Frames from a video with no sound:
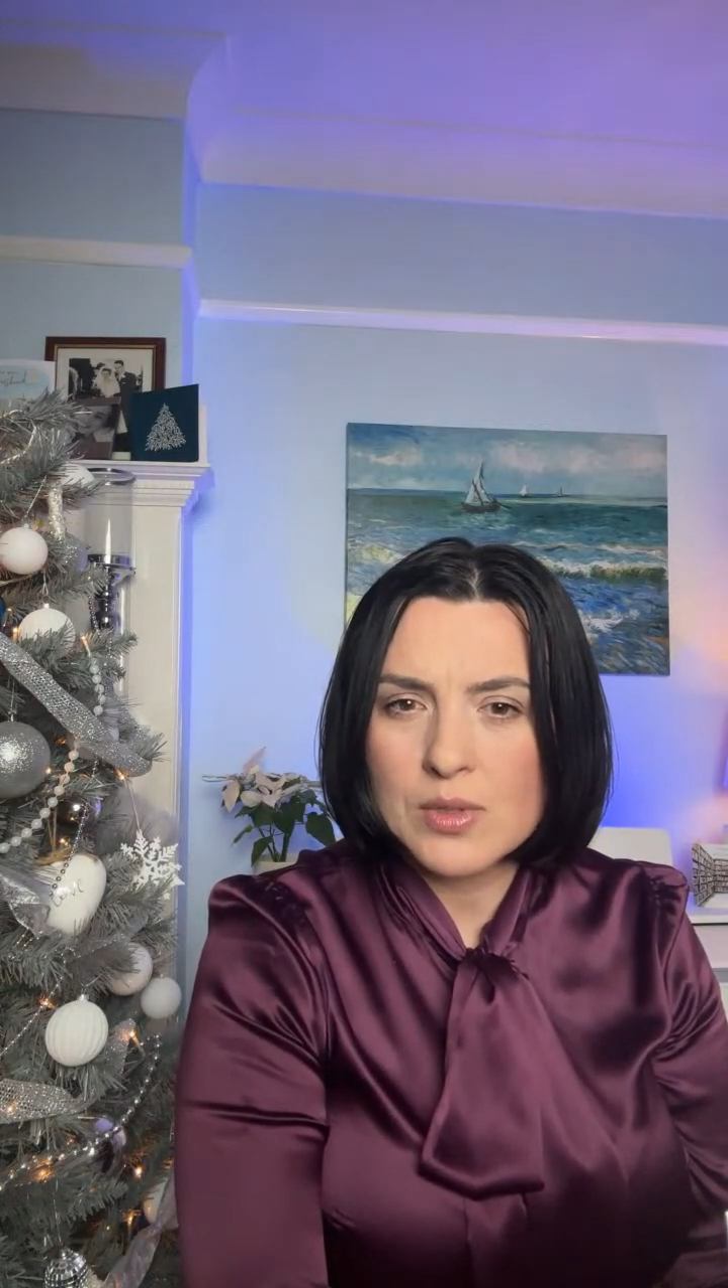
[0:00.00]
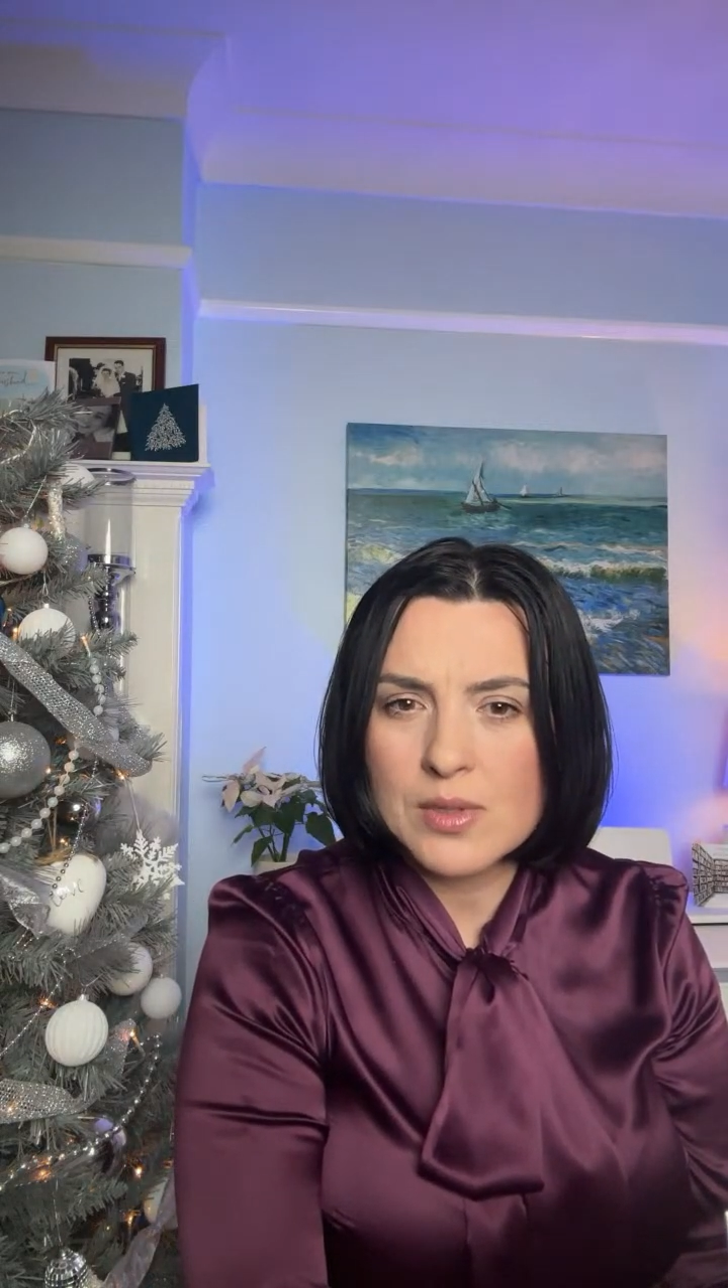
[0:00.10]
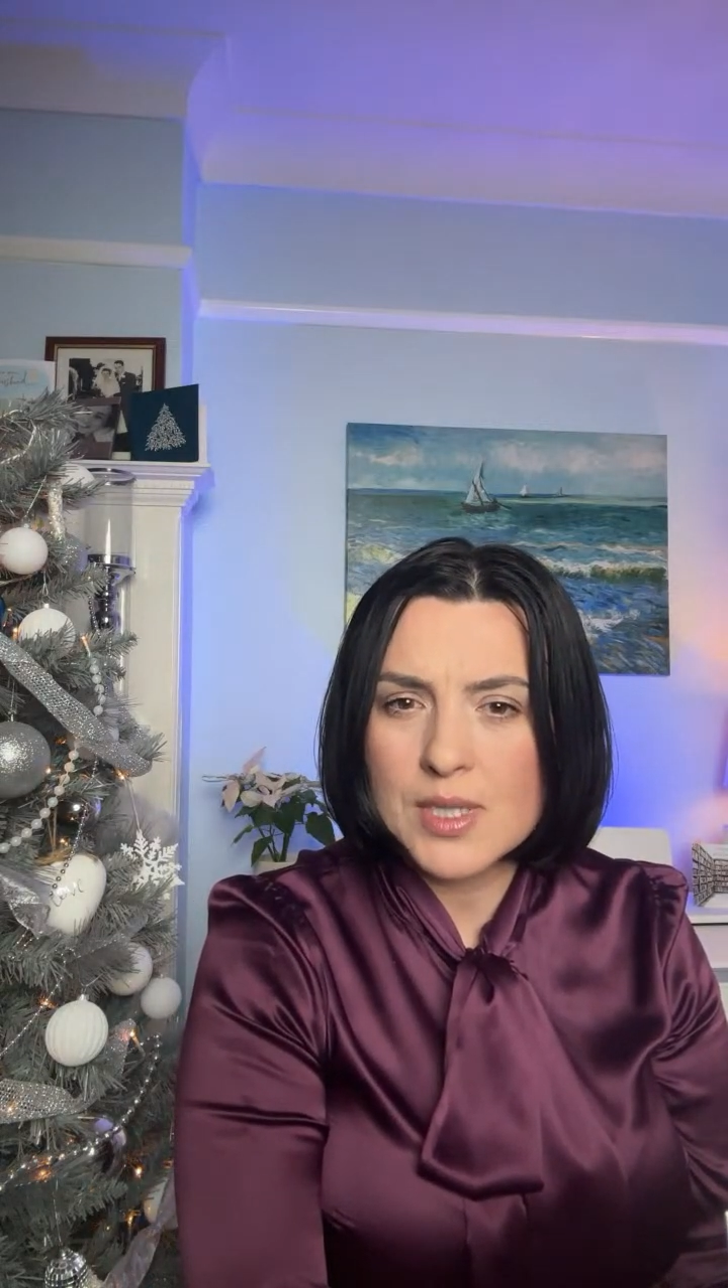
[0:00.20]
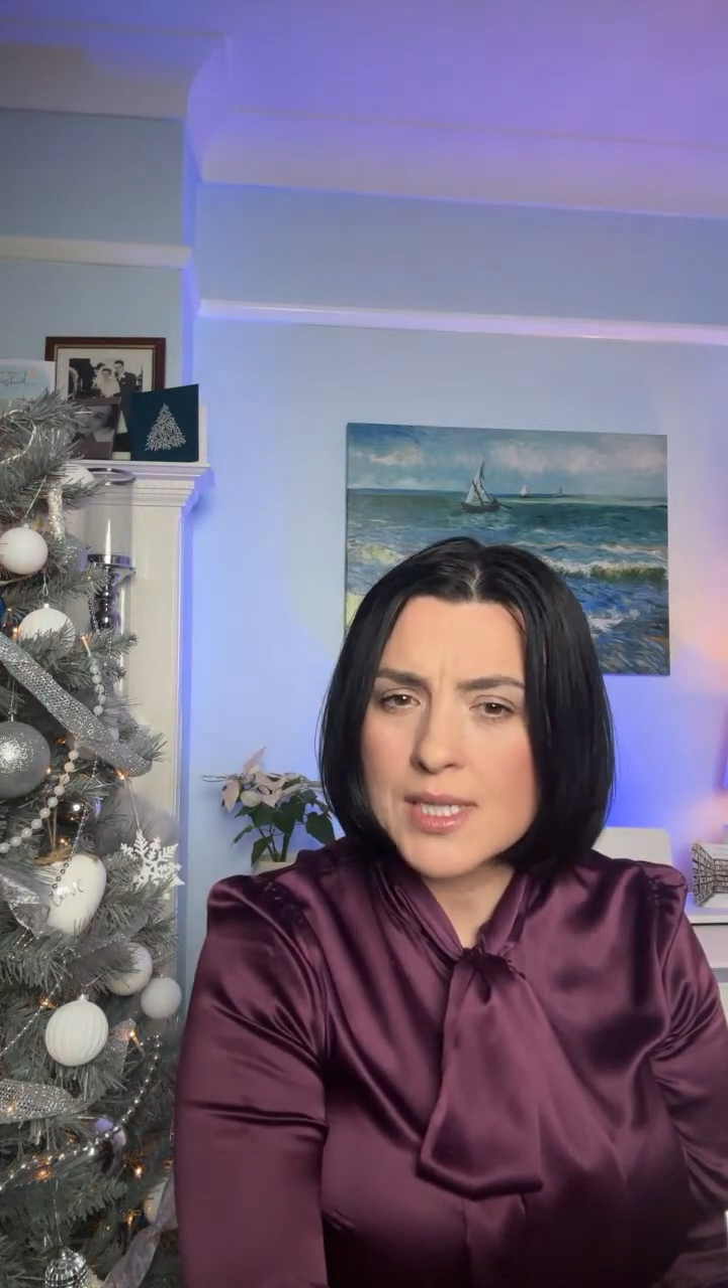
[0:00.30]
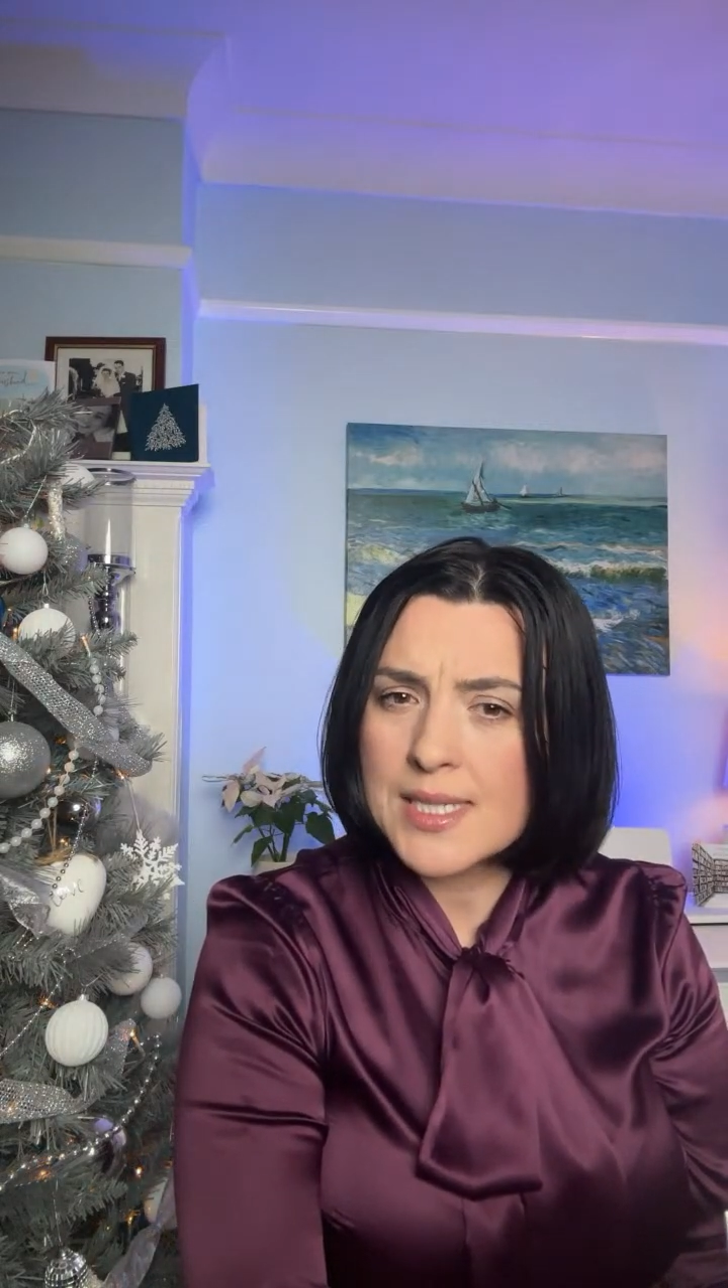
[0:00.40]

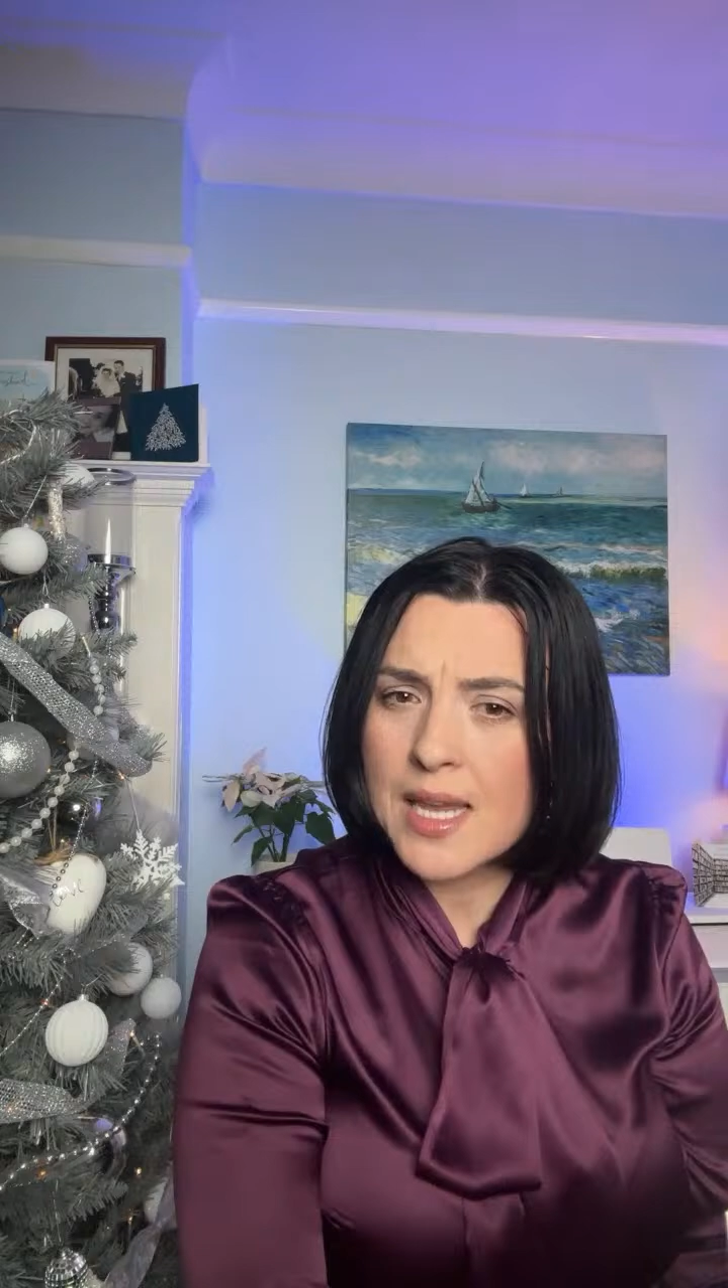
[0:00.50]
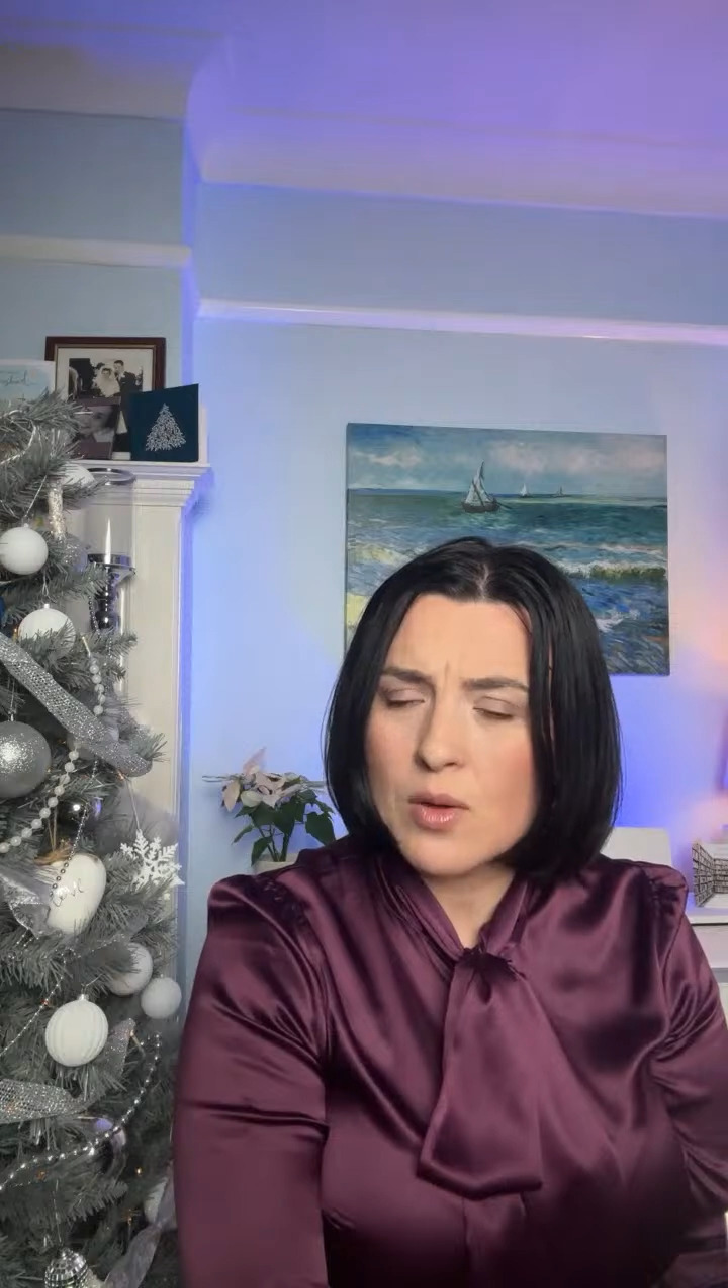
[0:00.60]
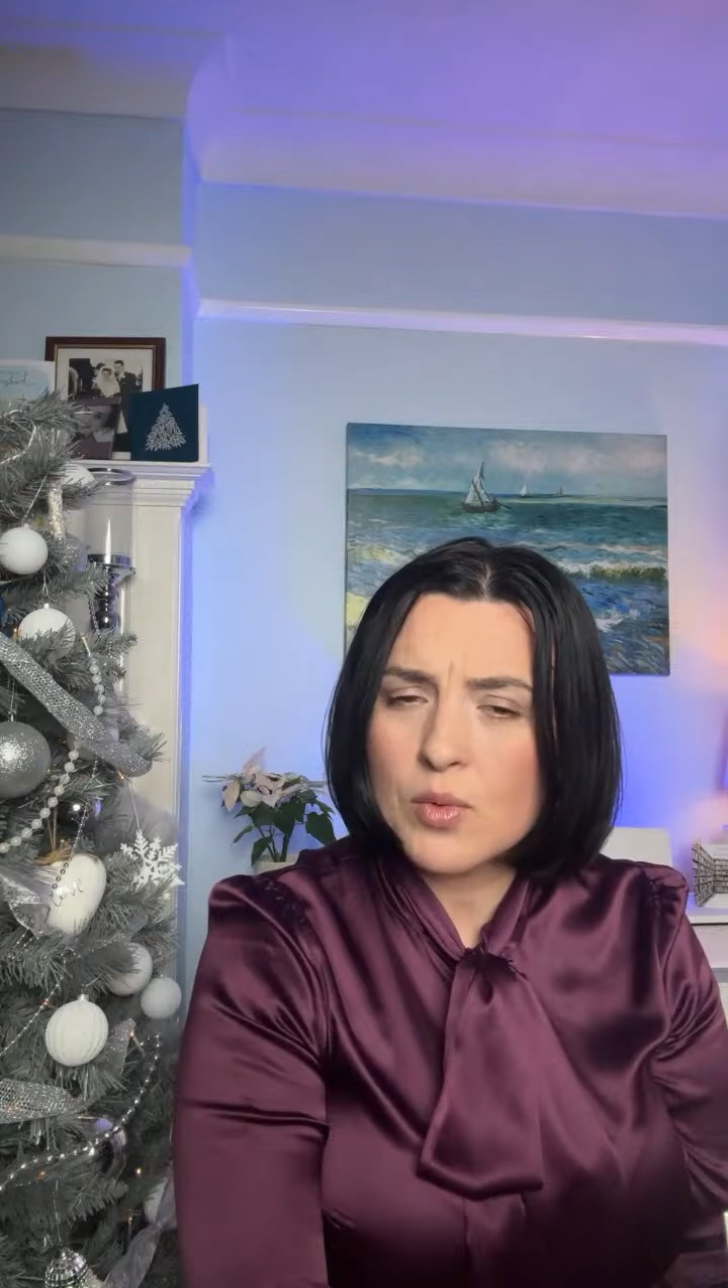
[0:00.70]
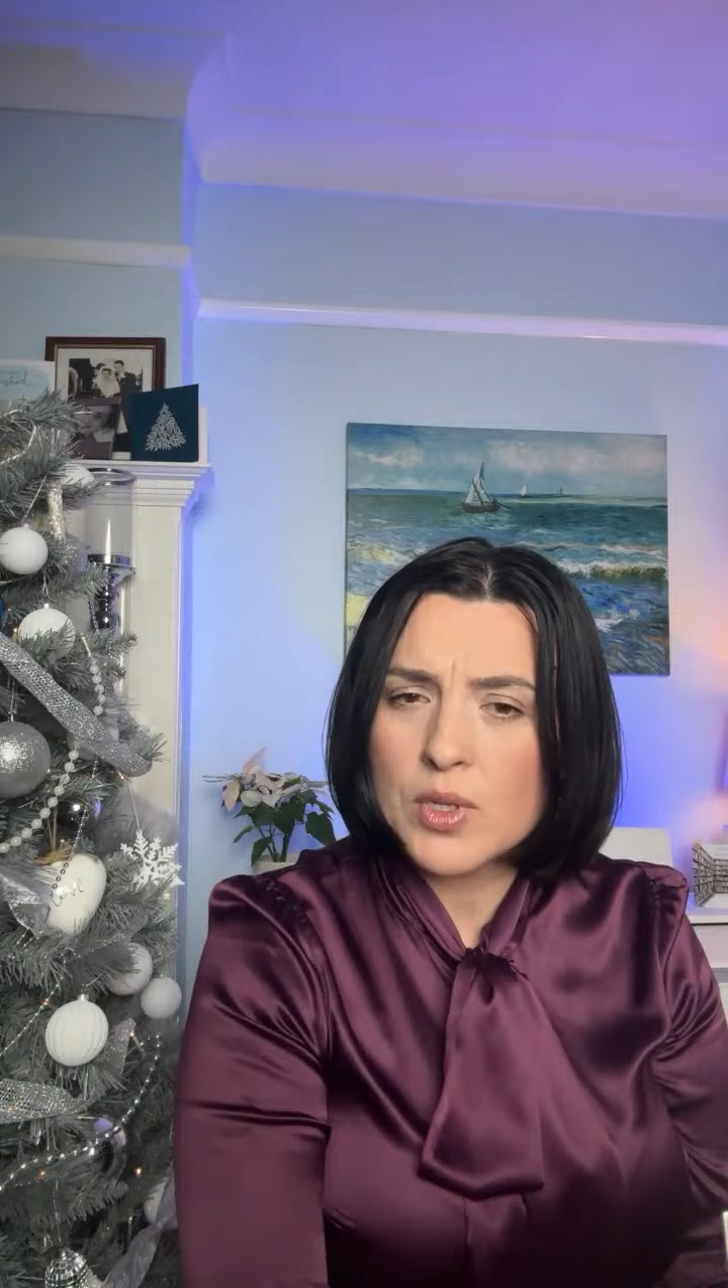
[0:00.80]
he say we're